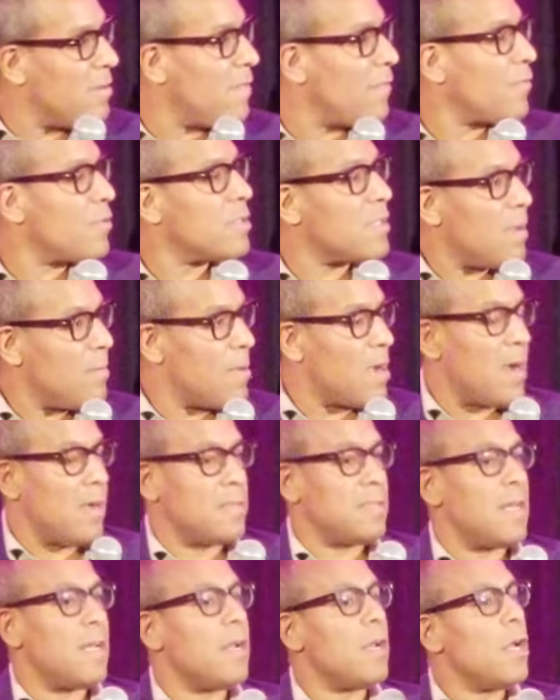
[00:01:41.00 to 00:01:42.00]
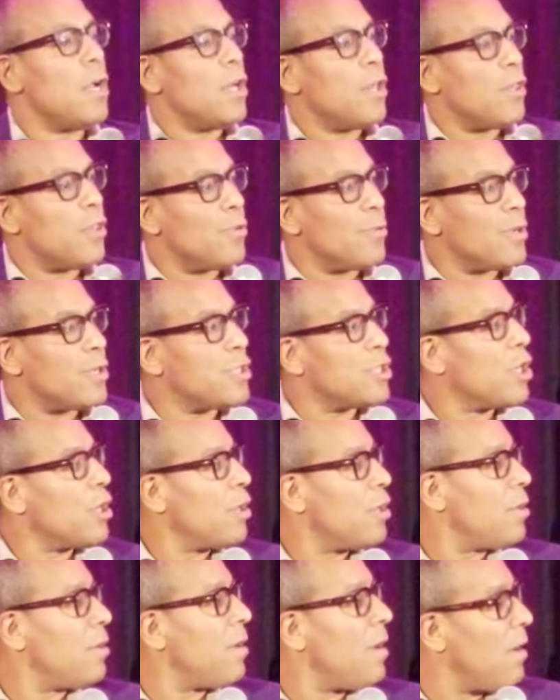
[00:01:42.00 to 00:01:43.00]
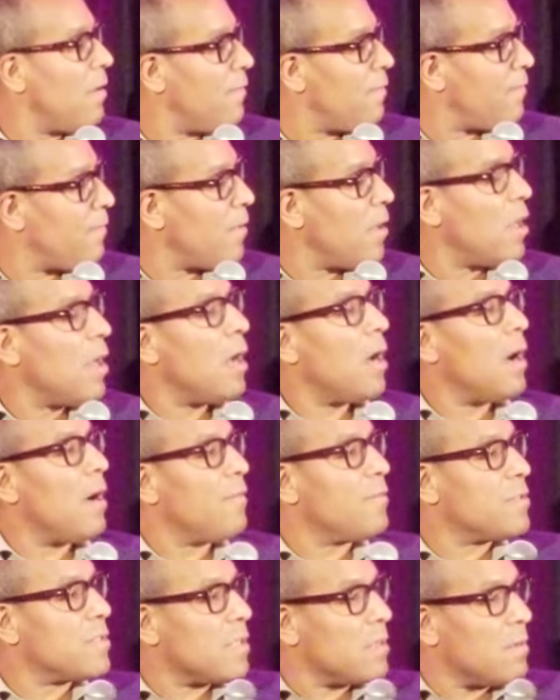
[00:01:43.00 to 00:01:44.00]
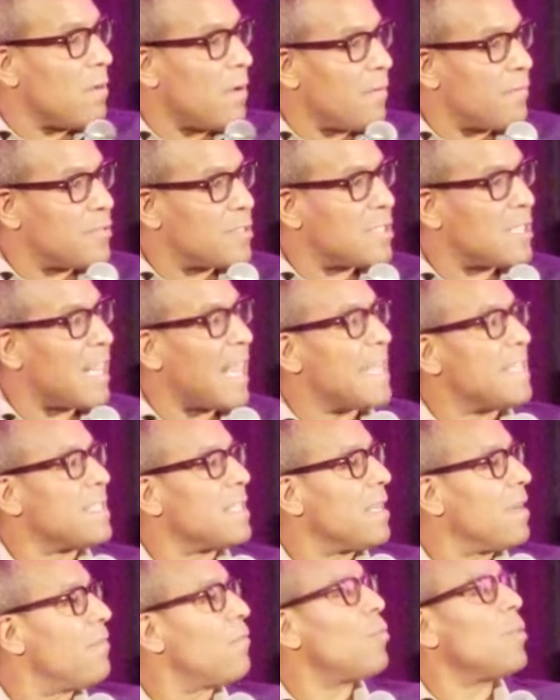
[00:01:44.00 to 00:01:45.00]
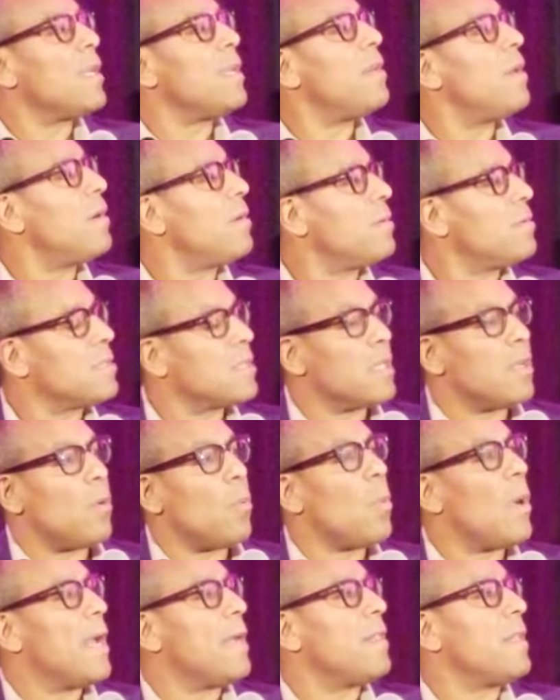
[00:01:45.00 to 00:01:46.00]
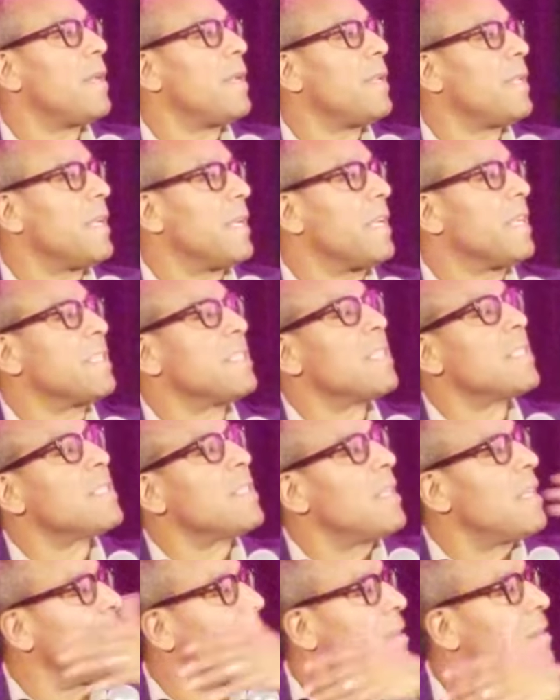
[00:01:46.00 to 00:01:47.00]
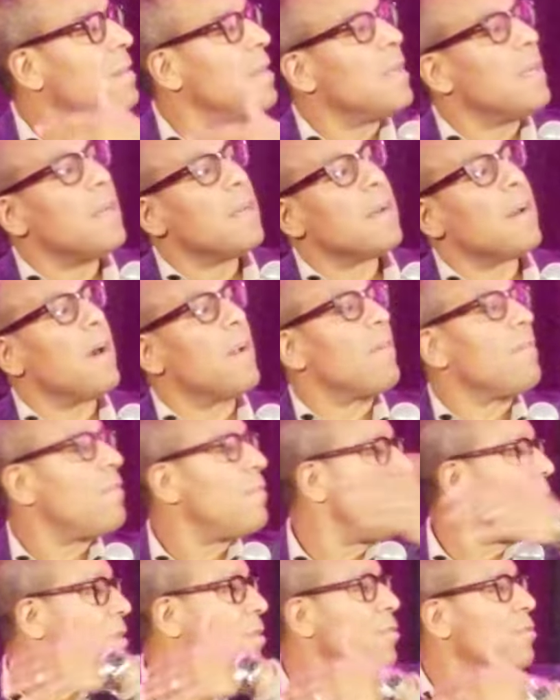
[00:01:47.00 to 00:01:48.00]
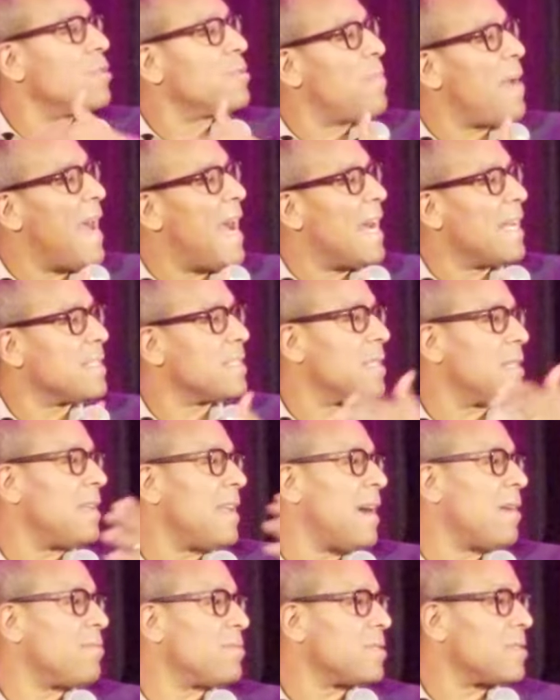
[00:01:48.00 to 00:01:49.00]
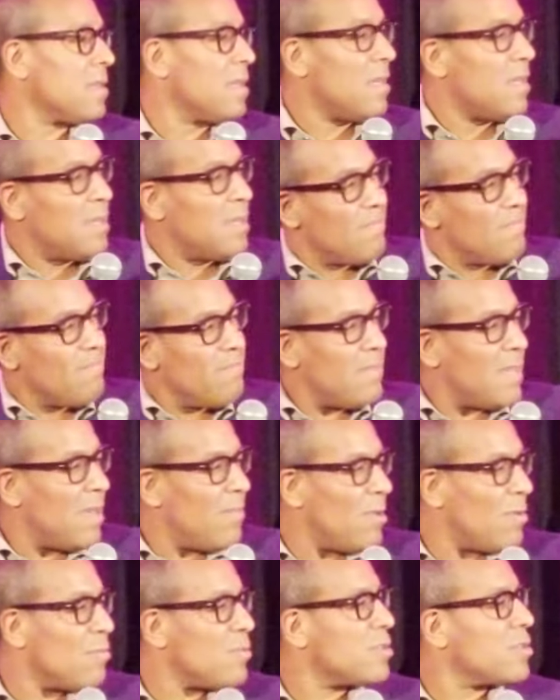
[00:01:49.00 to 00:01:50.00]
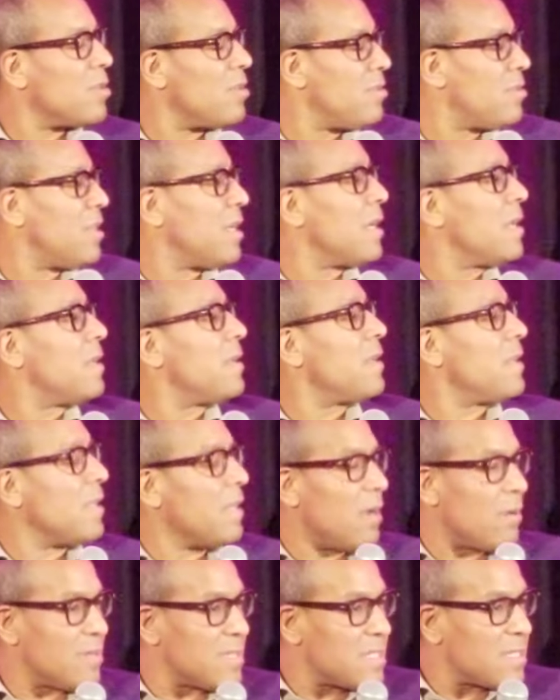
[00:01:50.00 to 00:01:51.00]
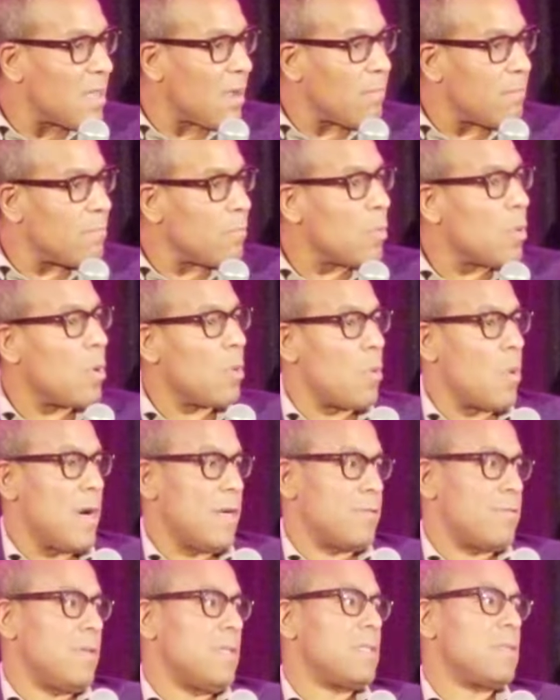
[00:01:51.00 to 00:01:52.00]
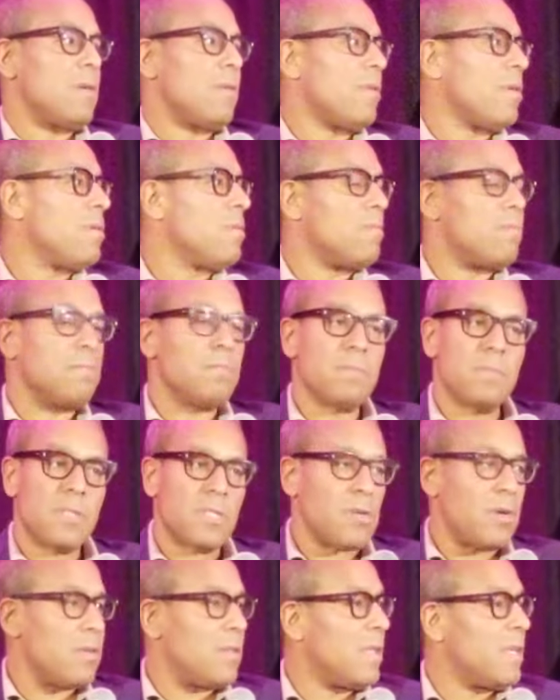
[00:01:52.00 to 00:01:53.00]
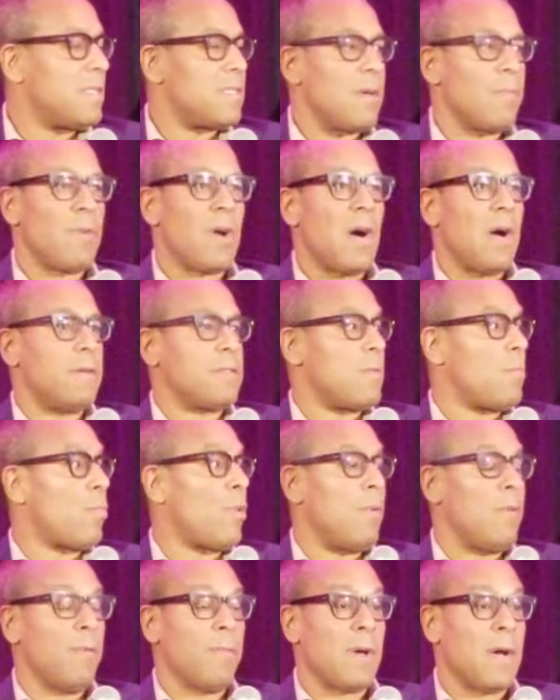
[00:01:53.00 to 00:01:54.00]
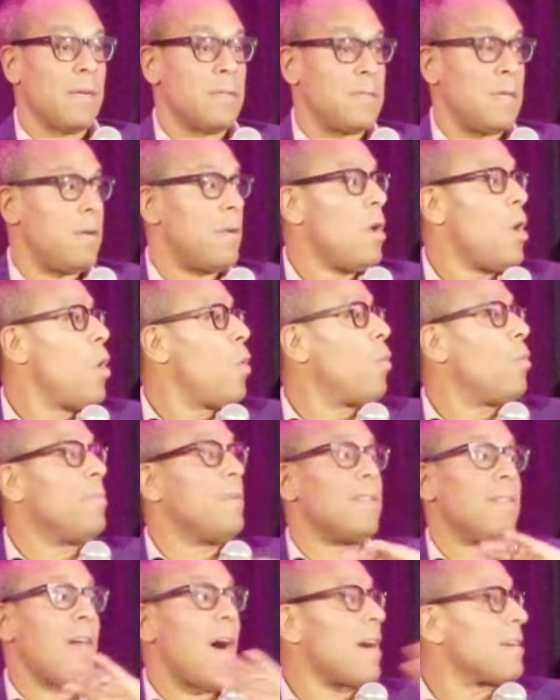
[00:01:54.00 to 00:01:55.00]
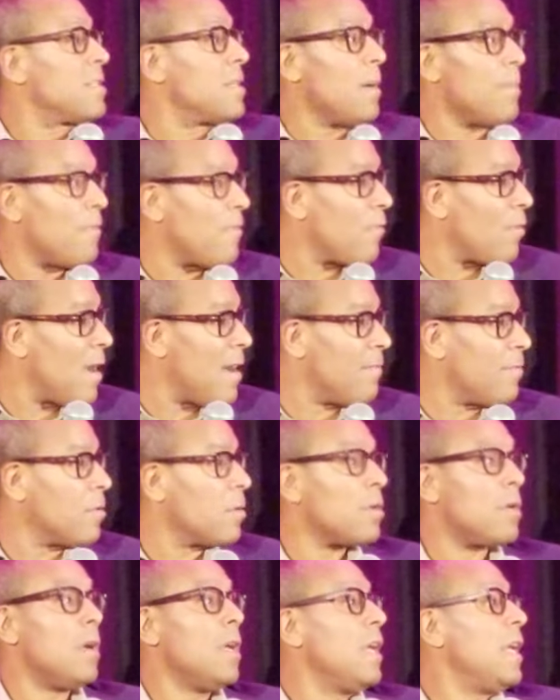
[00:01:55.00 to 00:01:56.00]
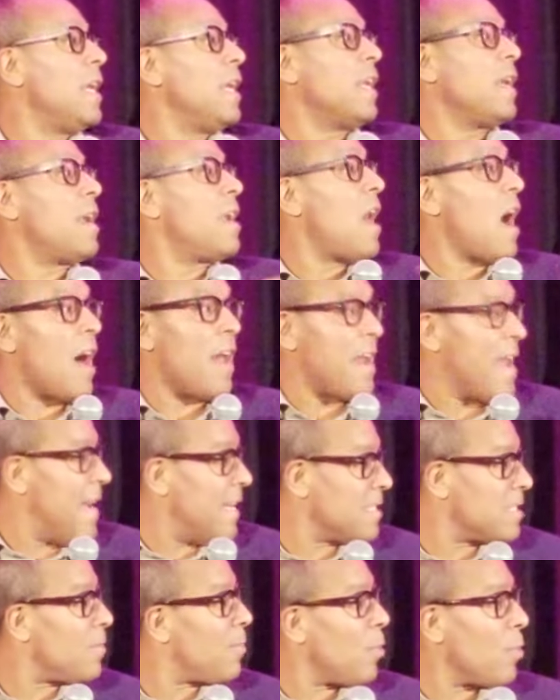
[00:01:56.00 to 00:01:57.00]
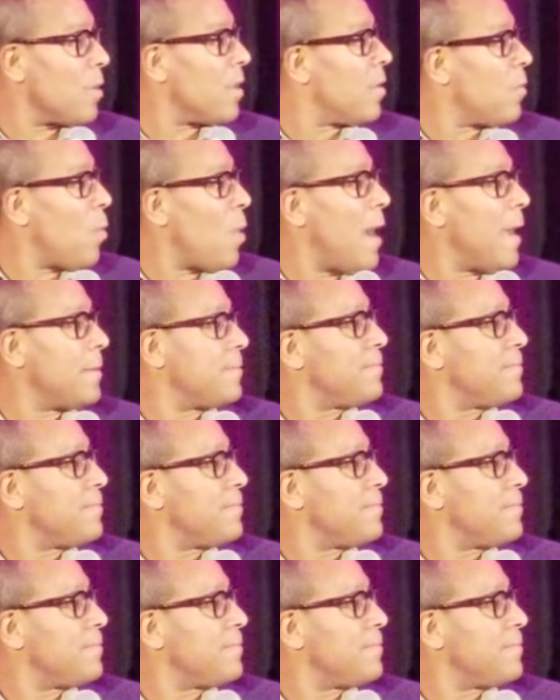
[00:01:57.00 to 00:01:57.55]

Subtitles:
for some content, the return of slicing of windows in a way that existed in kind of years past and now is maybe resurging in, you know, some quadrants, although certainly some premium content will be locked up forever in a non-ad supported way.